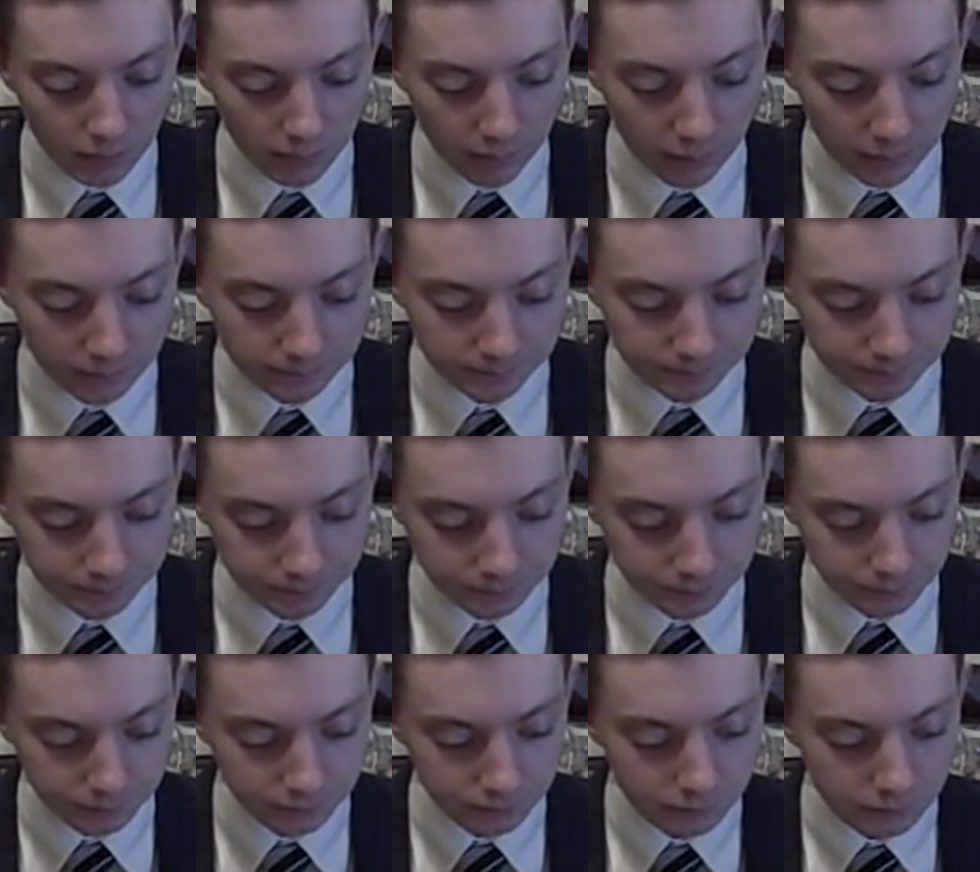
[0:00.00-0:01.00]
but
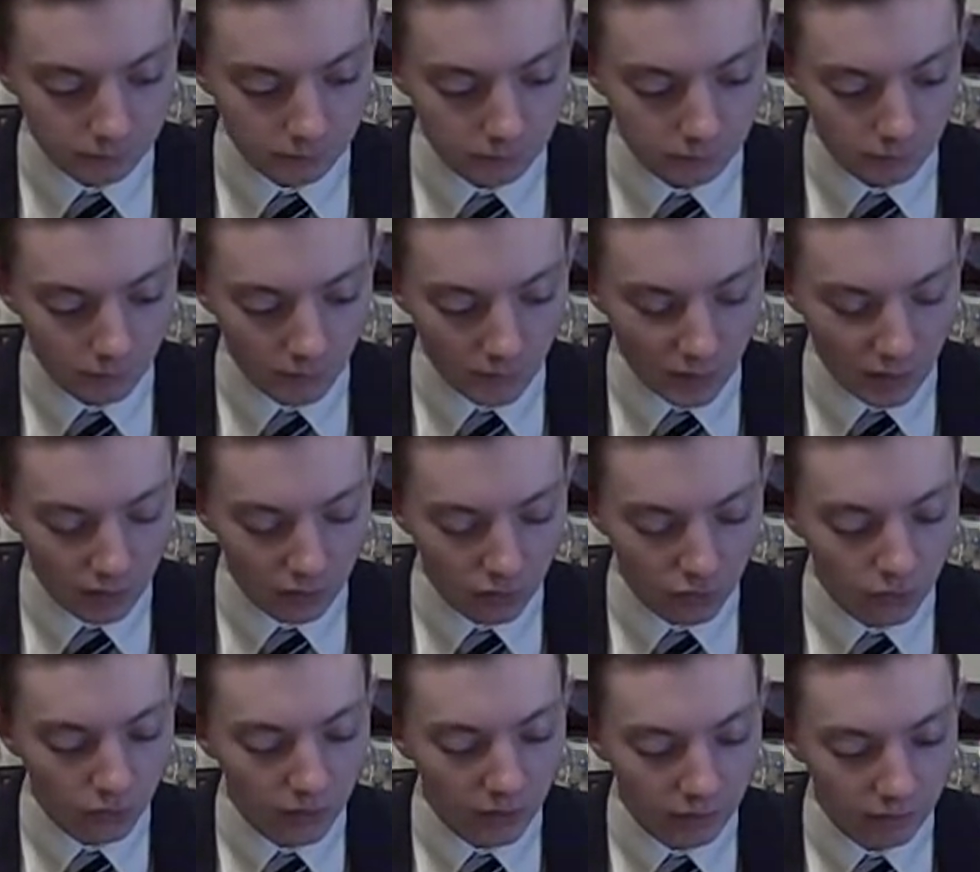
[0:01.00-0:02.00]
it's
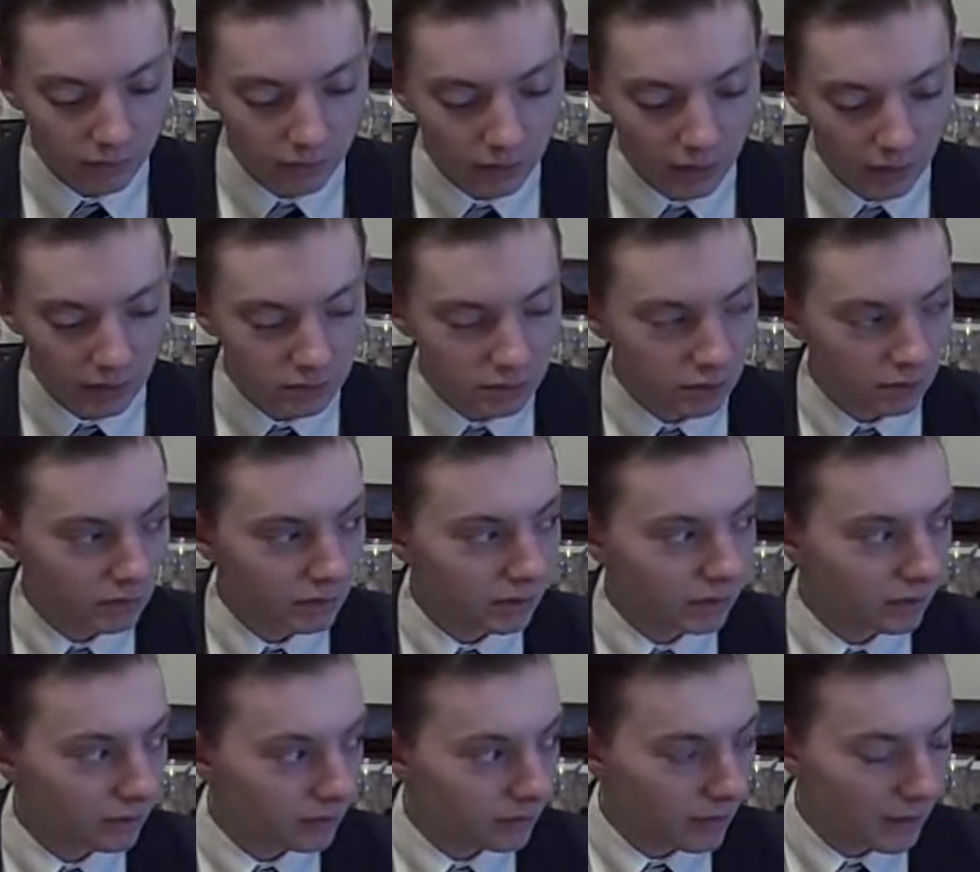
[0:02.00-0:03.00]
sweeter in nature. It
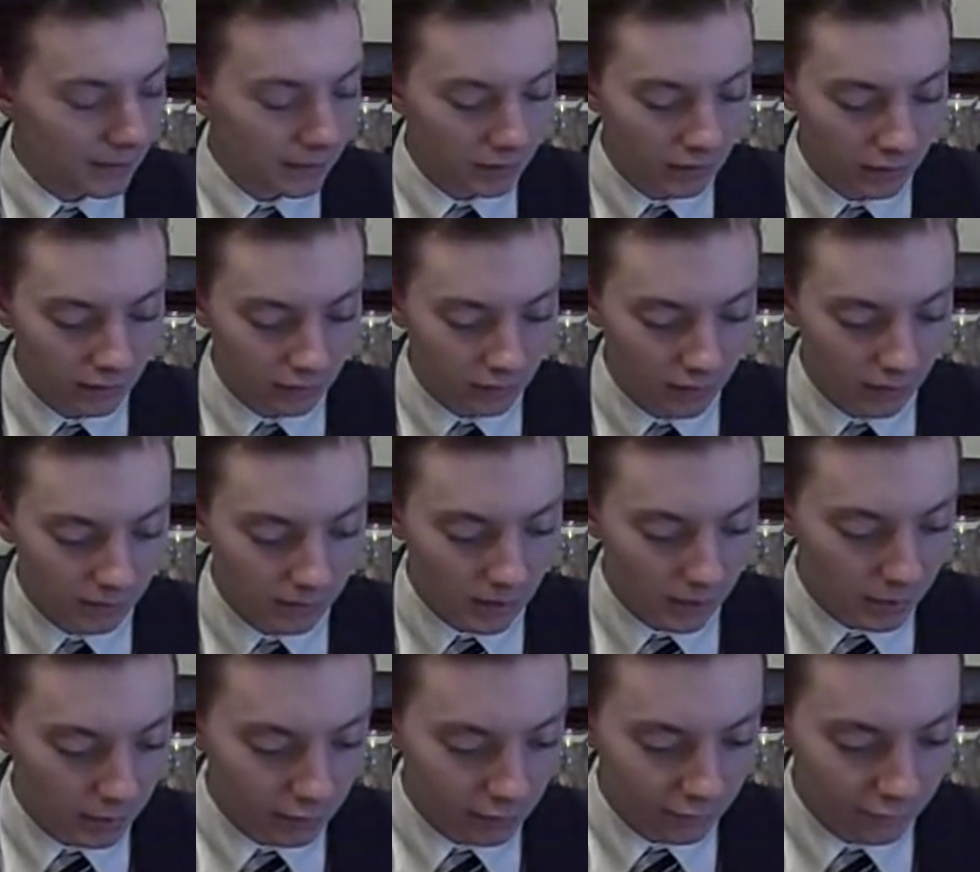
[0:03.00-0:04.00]
is maybe there's um,
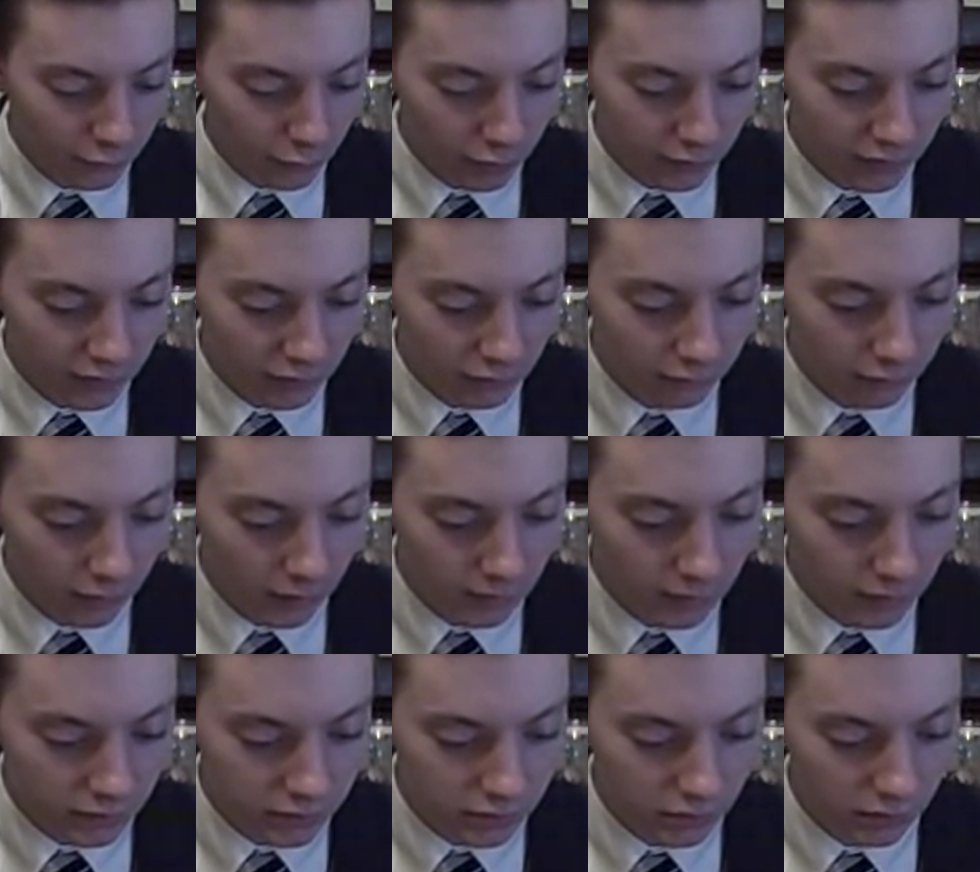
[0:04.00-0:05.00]
maybe those 14
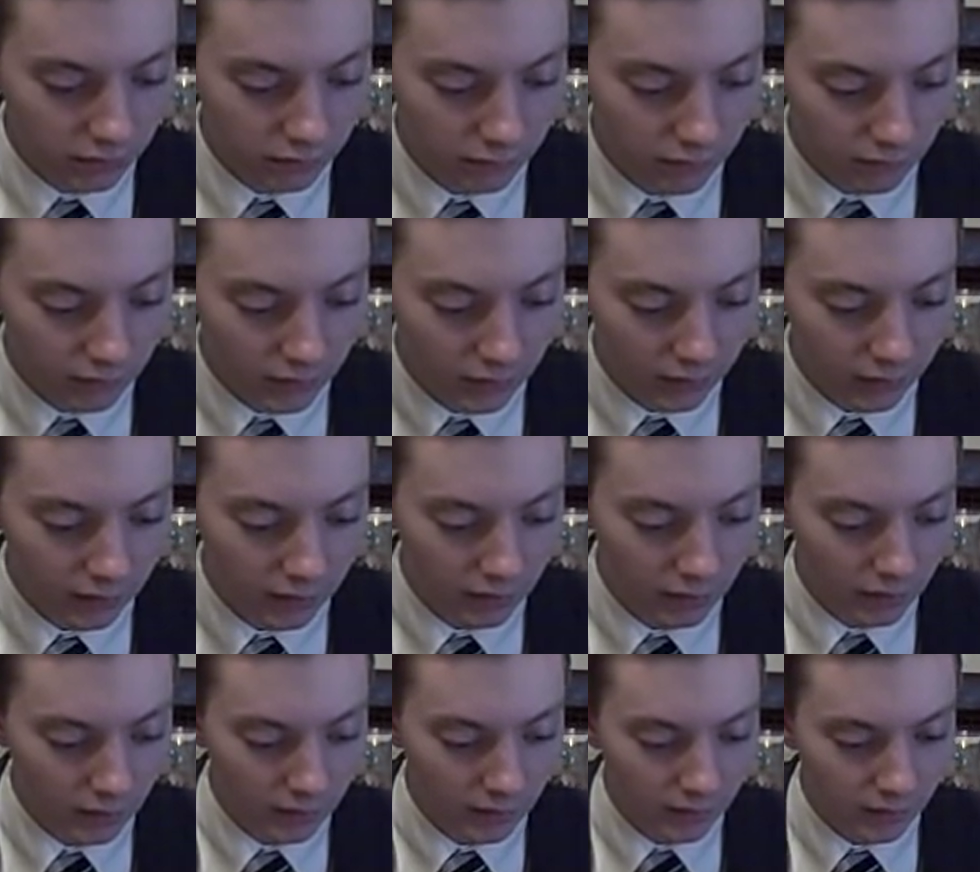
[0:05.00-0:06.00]
grams of sugar are really
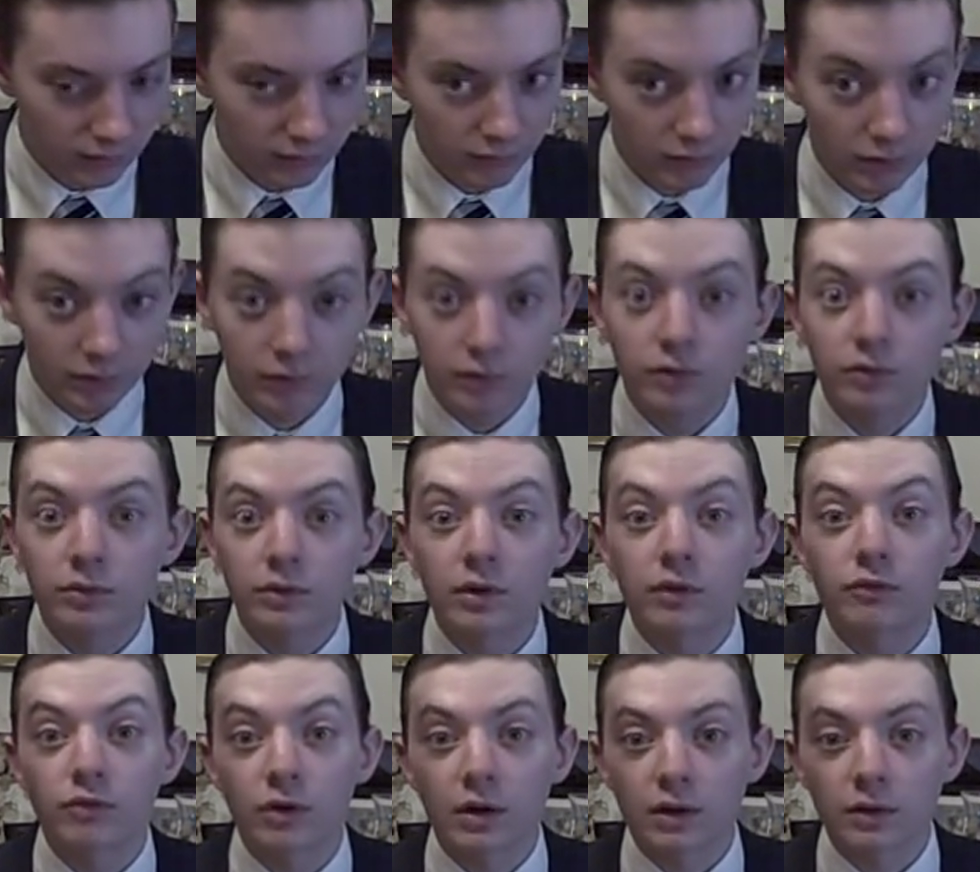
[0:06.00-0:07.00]
really doing the
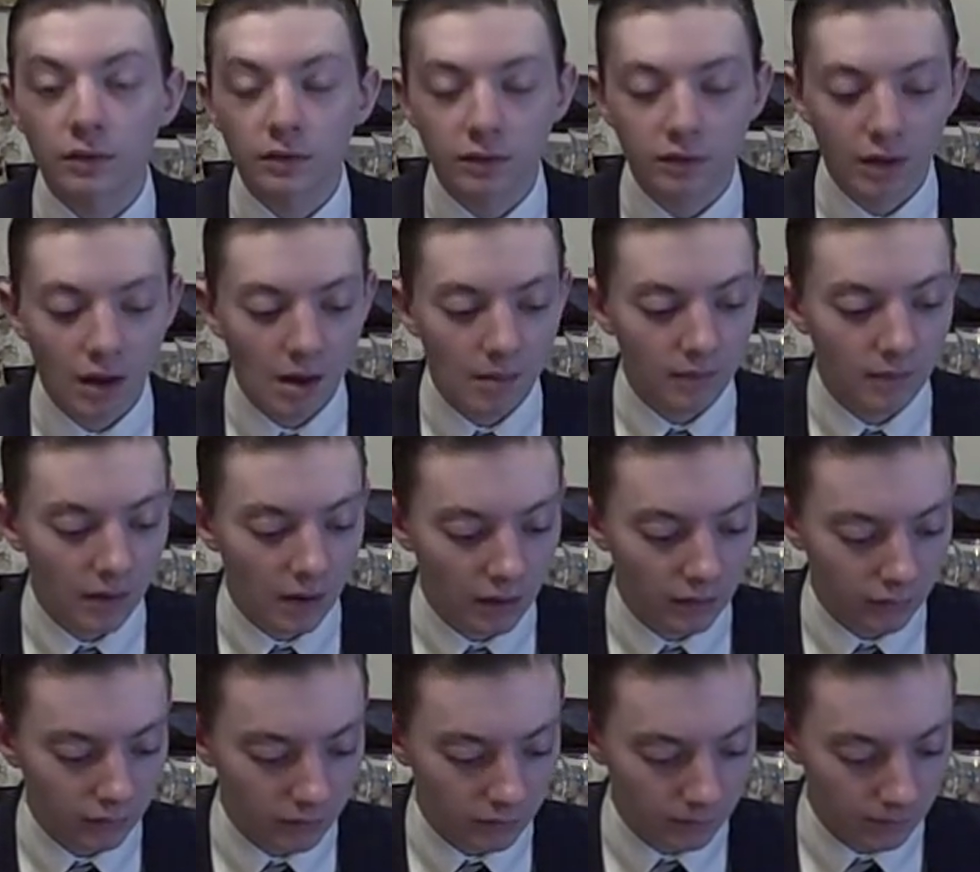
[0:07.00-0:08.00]
trick this time
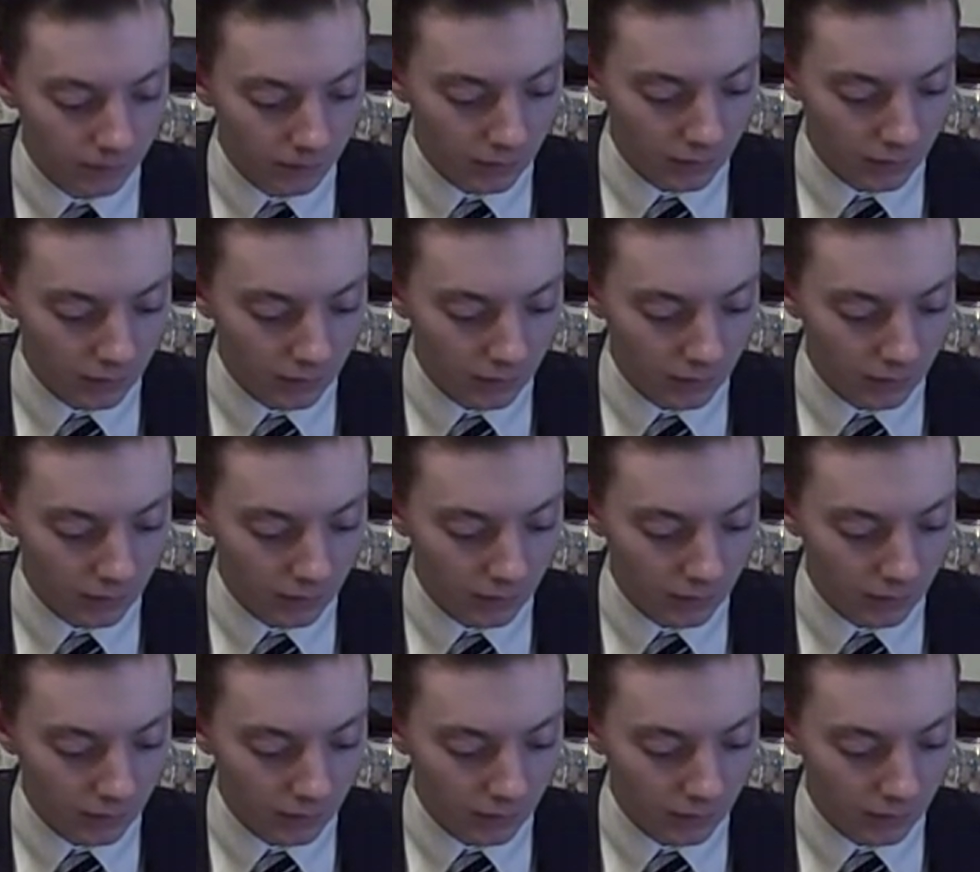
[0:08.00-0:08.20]
around, or